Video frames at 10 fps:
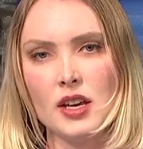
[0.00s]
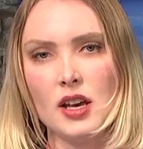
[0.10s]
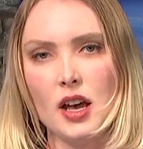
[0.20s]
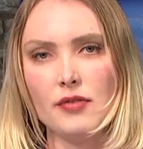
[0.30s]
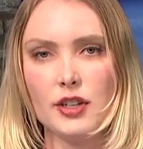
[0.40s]

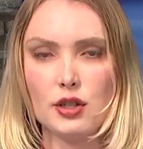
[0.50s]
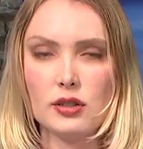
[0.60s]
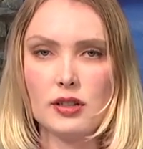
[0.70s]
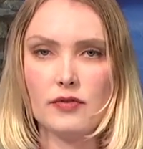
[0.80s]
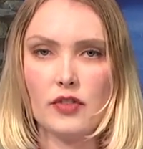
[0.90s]
Officials
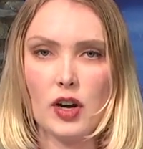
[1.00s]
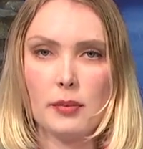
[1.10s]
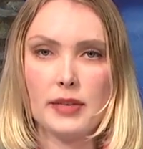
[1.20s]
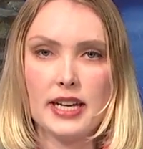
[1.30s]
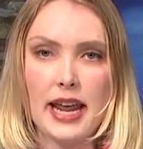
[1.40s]

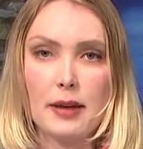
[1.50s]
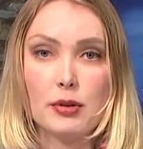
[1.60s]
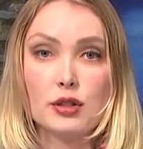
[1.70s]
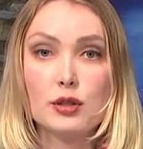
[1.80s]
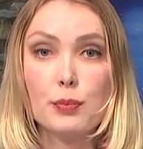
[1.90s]
confirm neighbors